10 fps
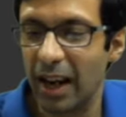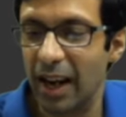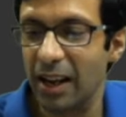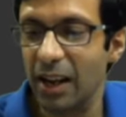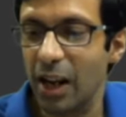
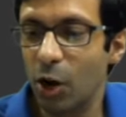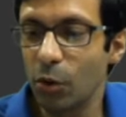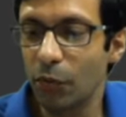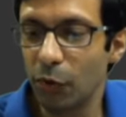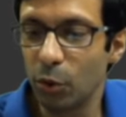And
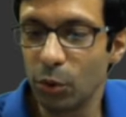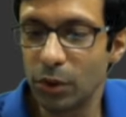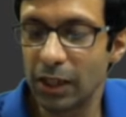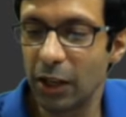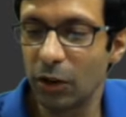now if you
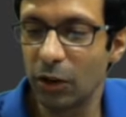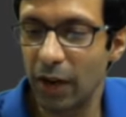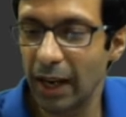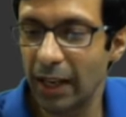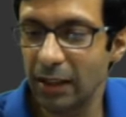see on the
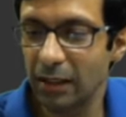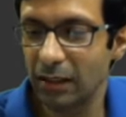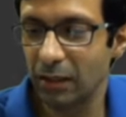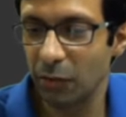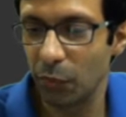right,
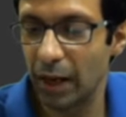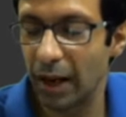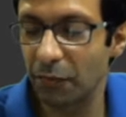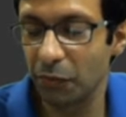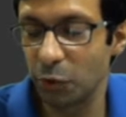we
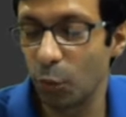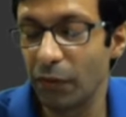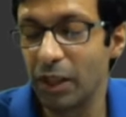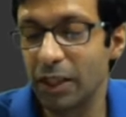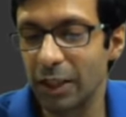have, so
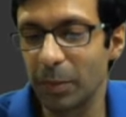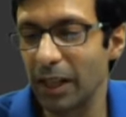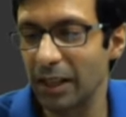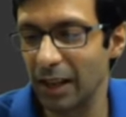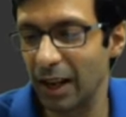we've disturbed
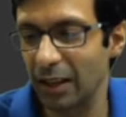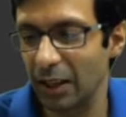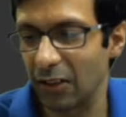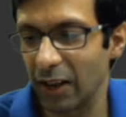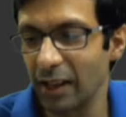the entire
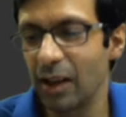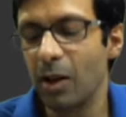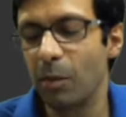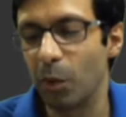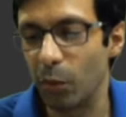thing, right?
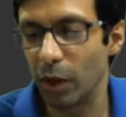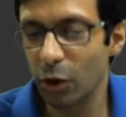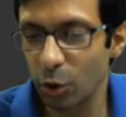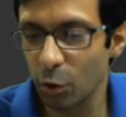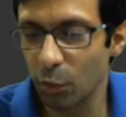But we're
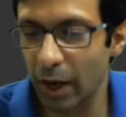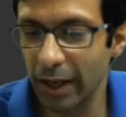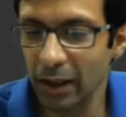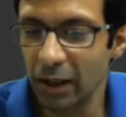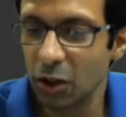not going to
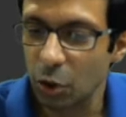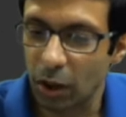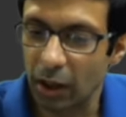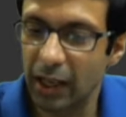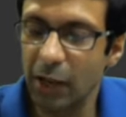worry.
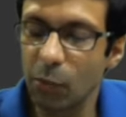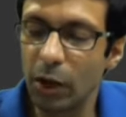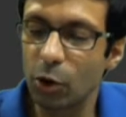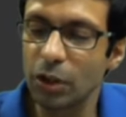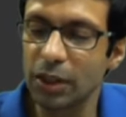So again,
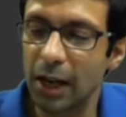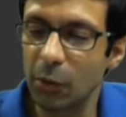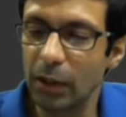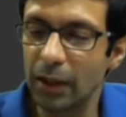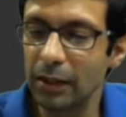we're going to
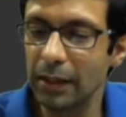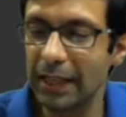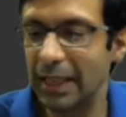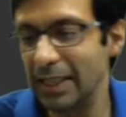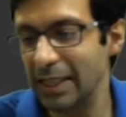start with the
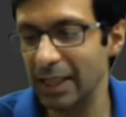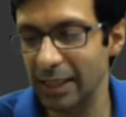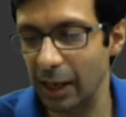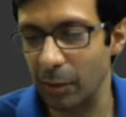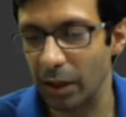
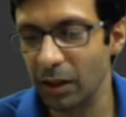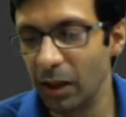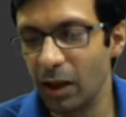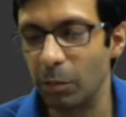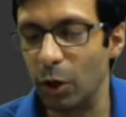easiest element
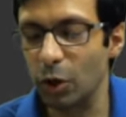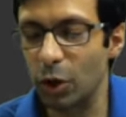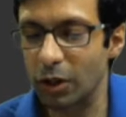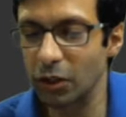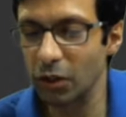because
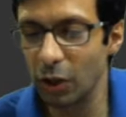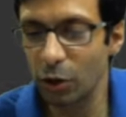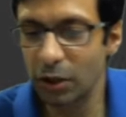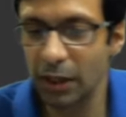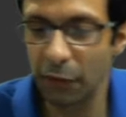oxygen
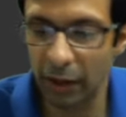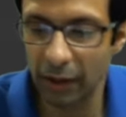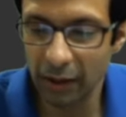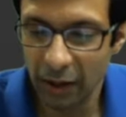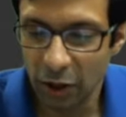looks
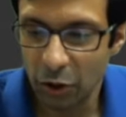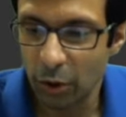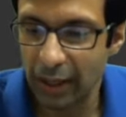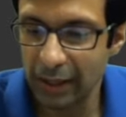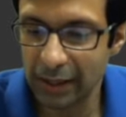difficult.
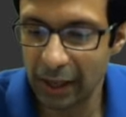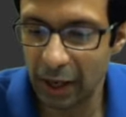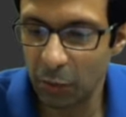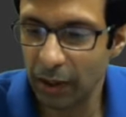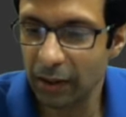So let's
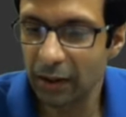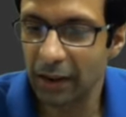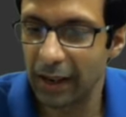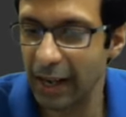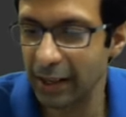start with
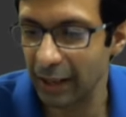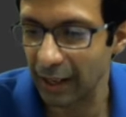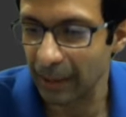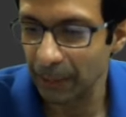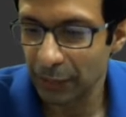lead
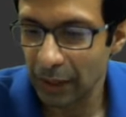again.